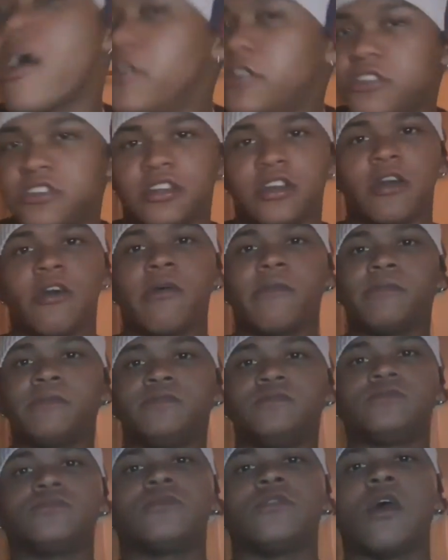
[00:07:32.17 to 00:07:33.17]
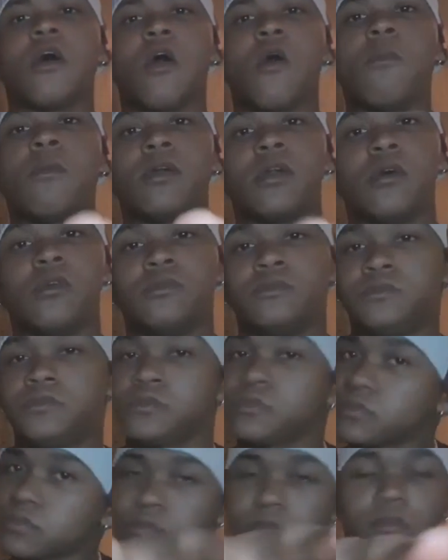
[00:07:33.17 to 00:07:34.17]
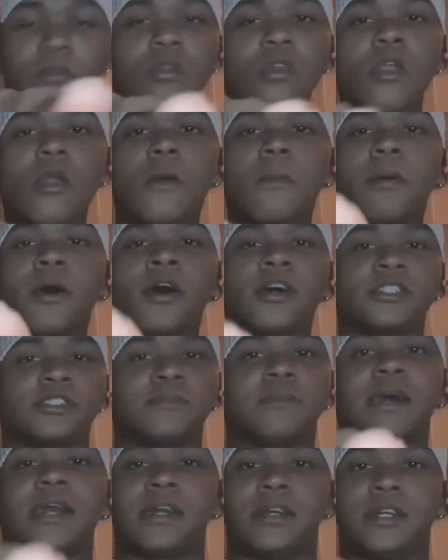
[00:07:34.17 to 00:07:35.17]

of this nigga. No homo though. Pause, but I